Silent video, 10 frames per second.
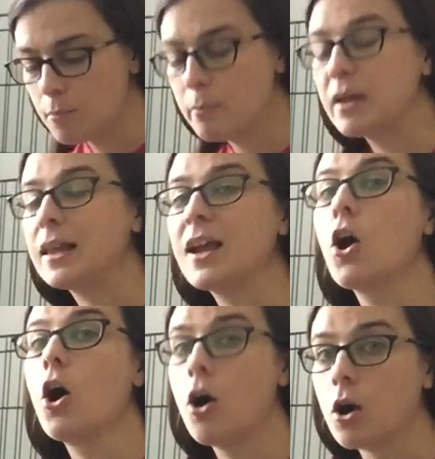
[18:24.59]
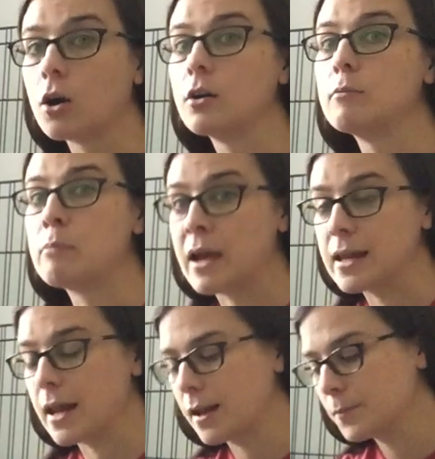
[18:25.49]
but like hard
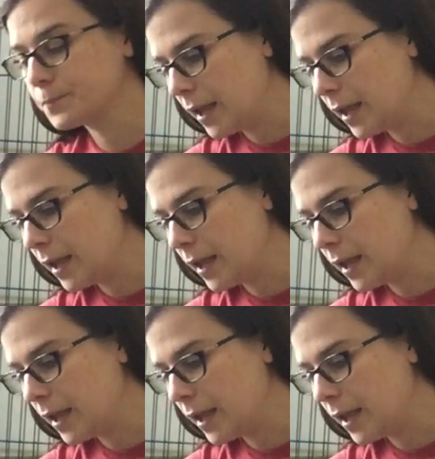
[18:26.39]
biting.